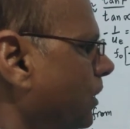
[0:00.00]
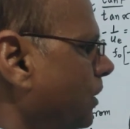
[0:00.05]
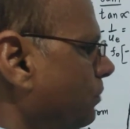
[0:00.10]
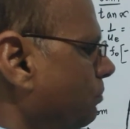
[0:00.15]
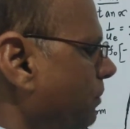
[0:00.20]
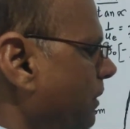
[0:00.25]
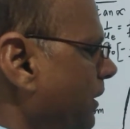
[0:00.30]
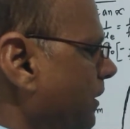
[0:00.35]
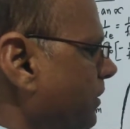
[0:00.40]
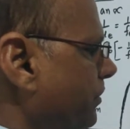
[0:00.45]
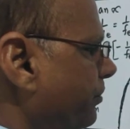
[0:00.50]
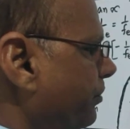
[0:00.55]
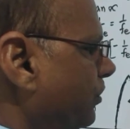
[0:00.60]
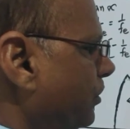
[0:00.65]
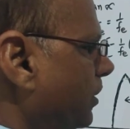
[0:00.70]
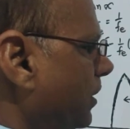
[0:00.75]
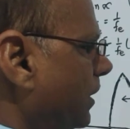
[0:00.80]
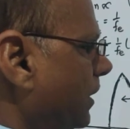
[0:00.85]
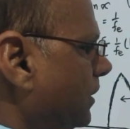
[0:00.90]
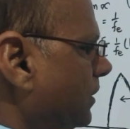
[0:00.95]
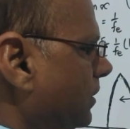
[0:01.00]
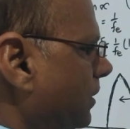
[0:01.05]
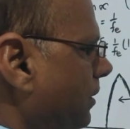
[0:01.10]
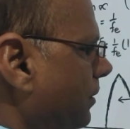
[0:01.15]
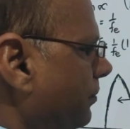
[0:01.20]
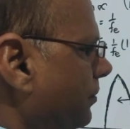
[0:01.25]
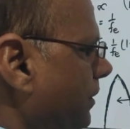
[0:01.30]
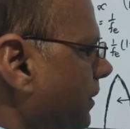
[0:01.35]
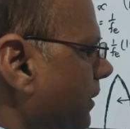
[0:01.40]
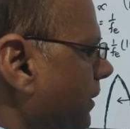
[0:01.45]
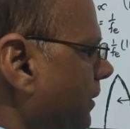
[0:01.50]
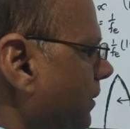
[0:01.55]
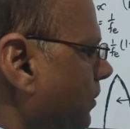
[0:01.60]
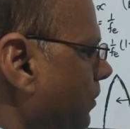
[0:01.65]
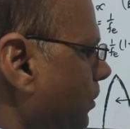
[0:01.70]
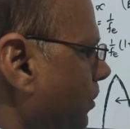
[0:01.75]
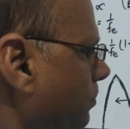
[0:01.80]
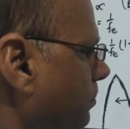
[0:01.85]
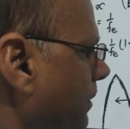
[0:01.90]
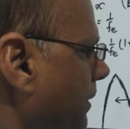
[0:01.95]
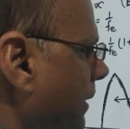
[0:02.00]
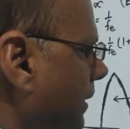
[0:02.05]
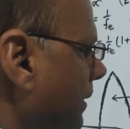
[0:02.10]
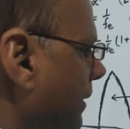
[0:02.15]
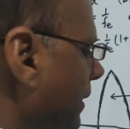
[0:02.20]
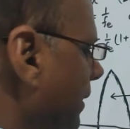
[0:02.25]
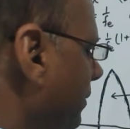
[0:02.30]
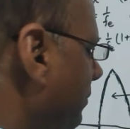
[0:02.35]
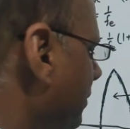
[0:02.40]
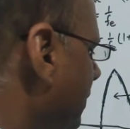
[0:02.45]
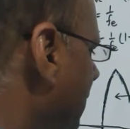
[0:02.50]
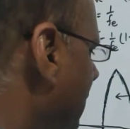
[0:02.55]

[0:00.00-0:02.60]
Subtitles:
Means focus of the objective